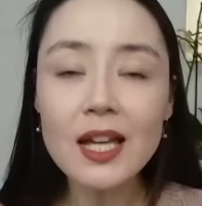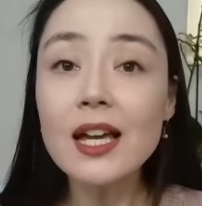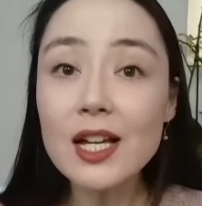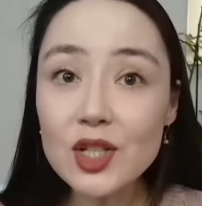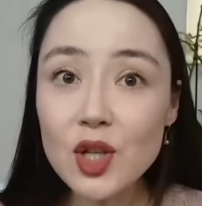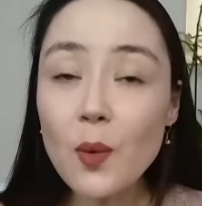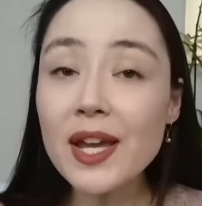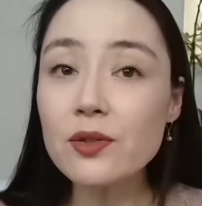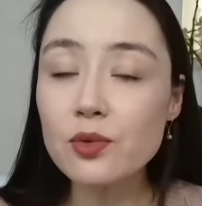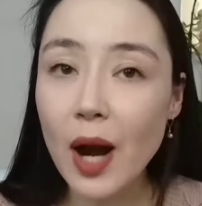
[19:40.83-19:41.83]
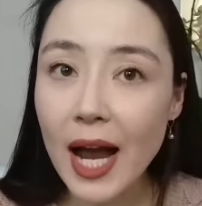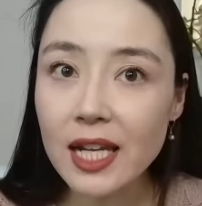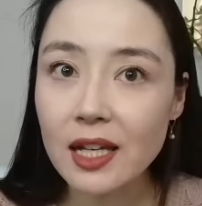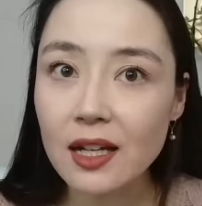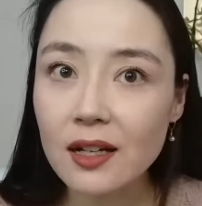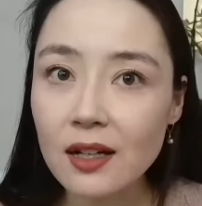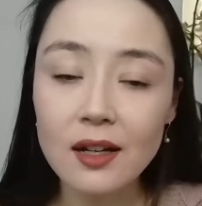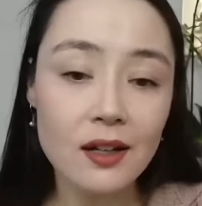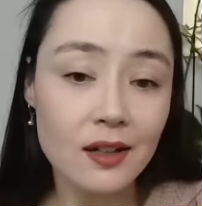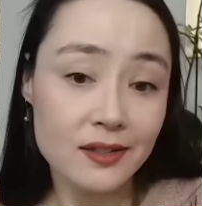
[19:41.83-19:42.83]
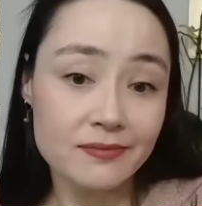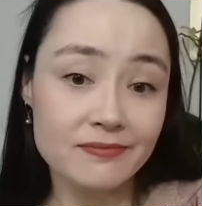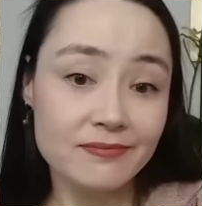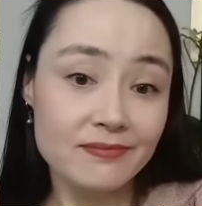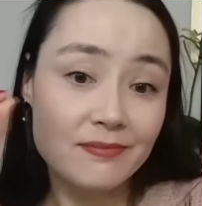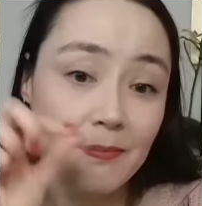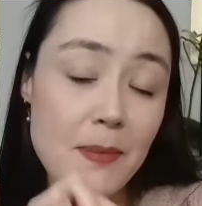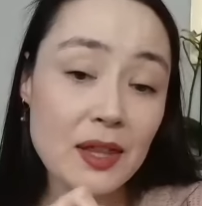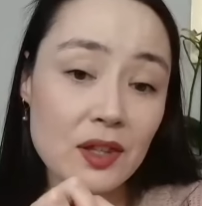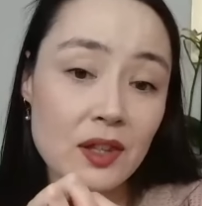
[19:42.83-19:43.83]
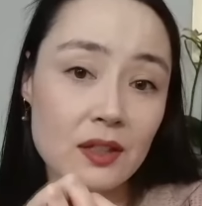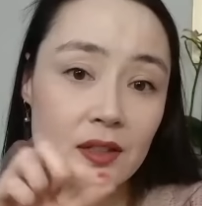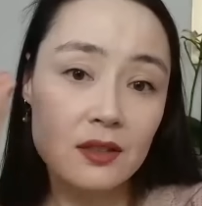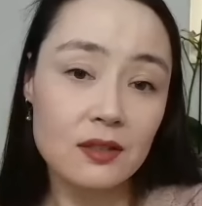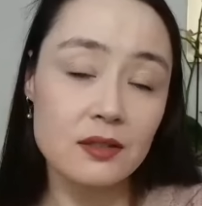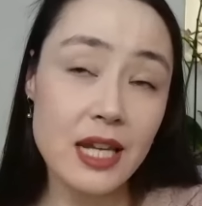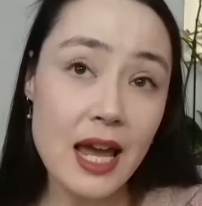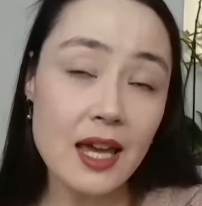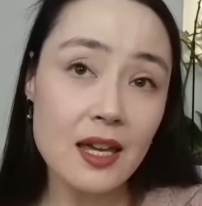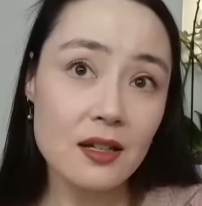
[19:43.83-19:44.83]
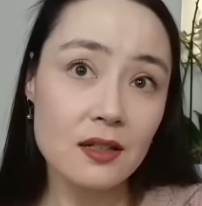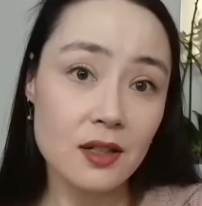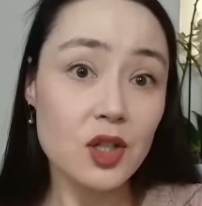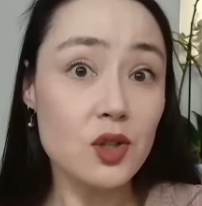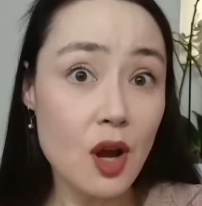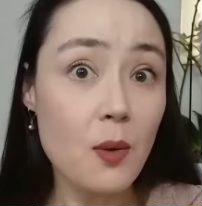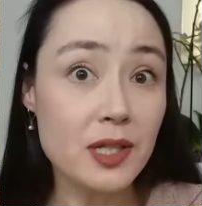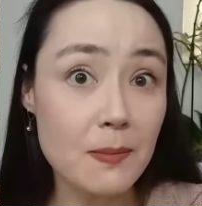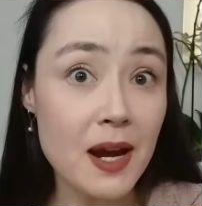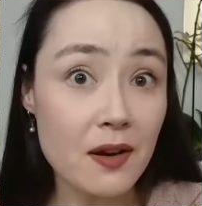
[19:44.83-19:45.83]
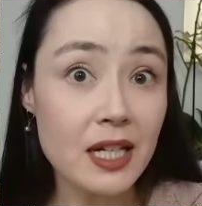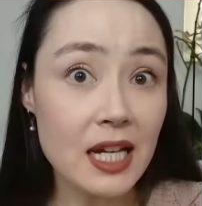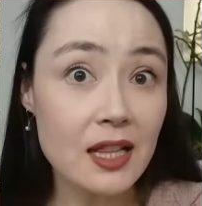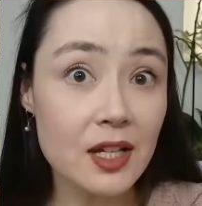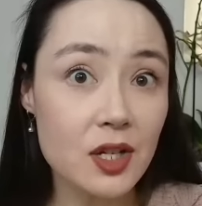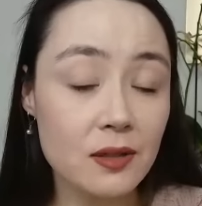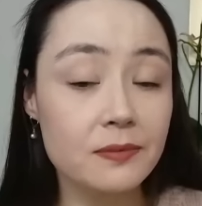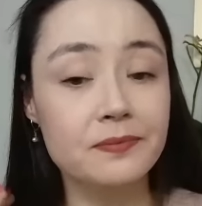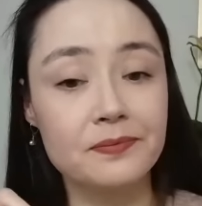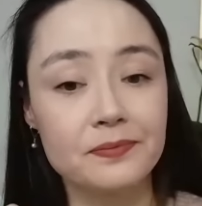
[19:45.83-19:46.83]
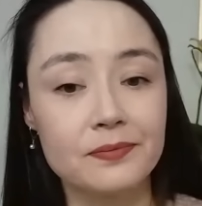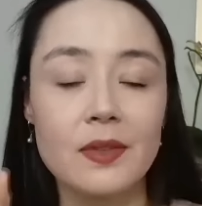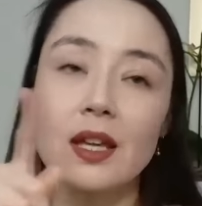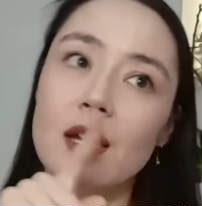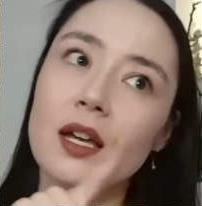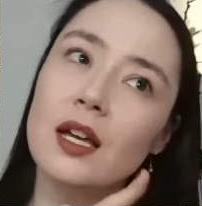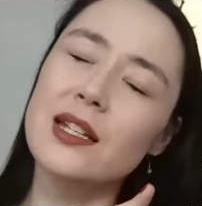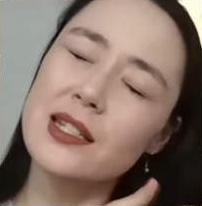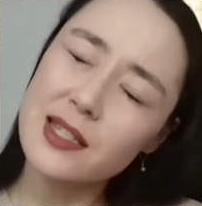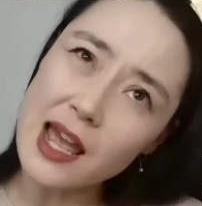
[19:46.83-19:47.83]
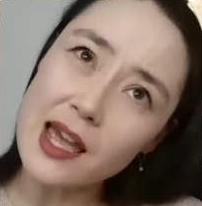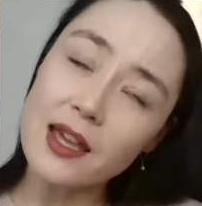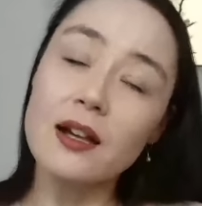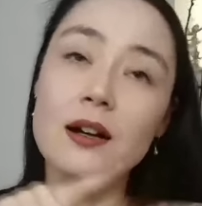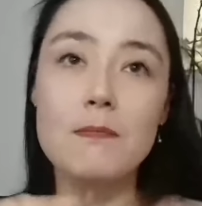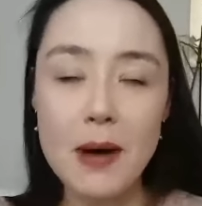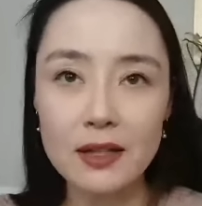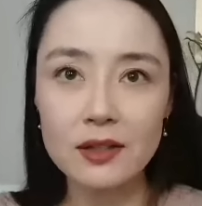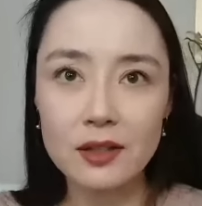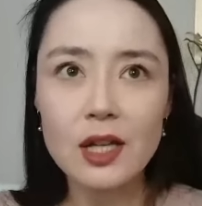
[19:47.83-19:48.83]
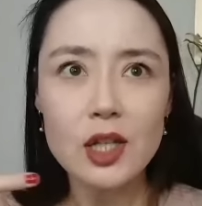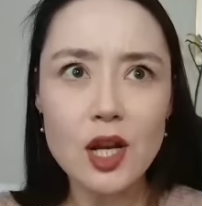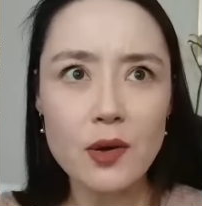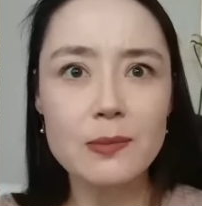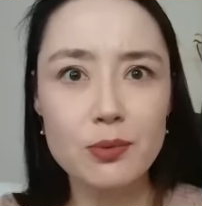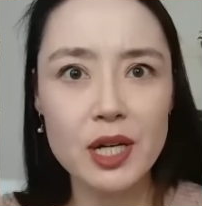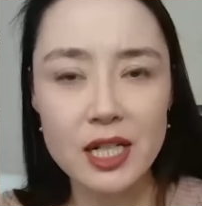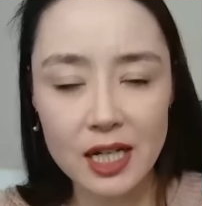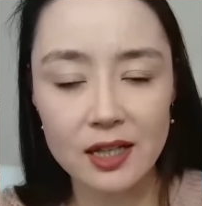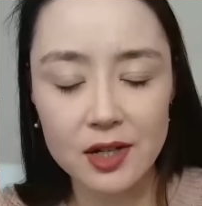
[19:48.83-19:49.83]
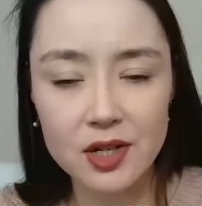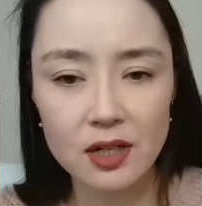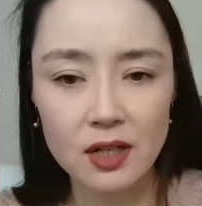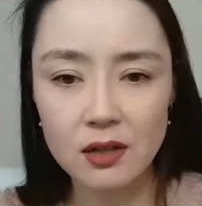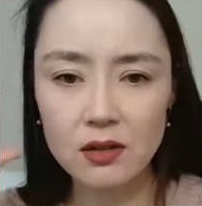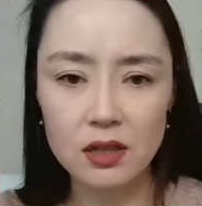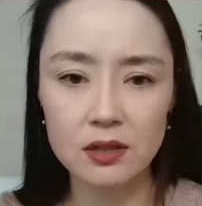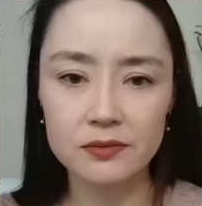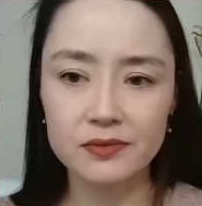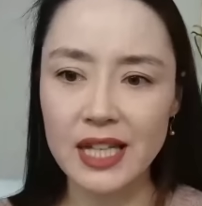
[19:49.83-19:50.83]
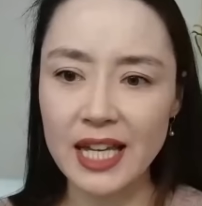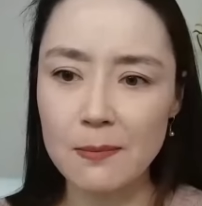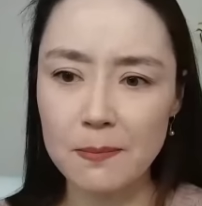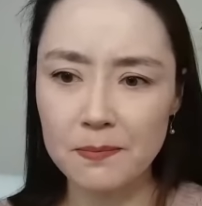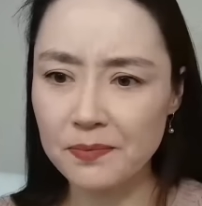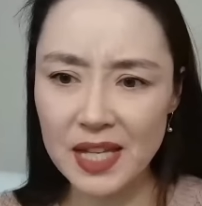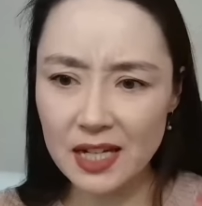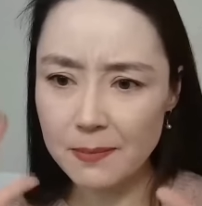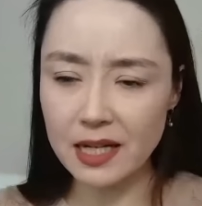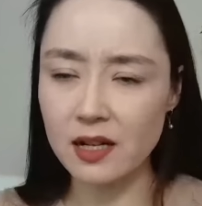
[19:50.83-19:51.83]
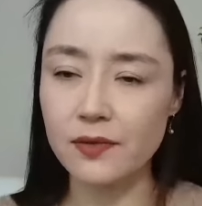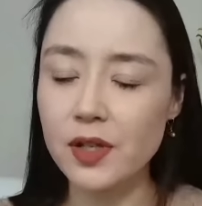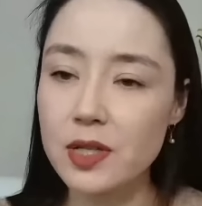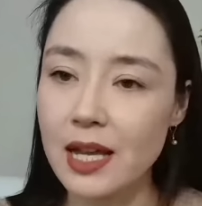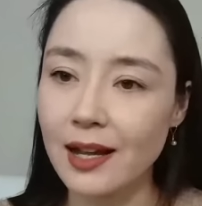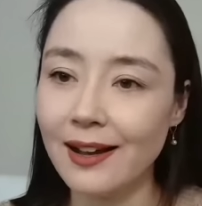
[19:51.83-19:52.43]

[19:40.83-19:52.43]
So in writing, month, day, you know it's American English. Day, month, you know it's British English. Whew, it can get a bit confusing.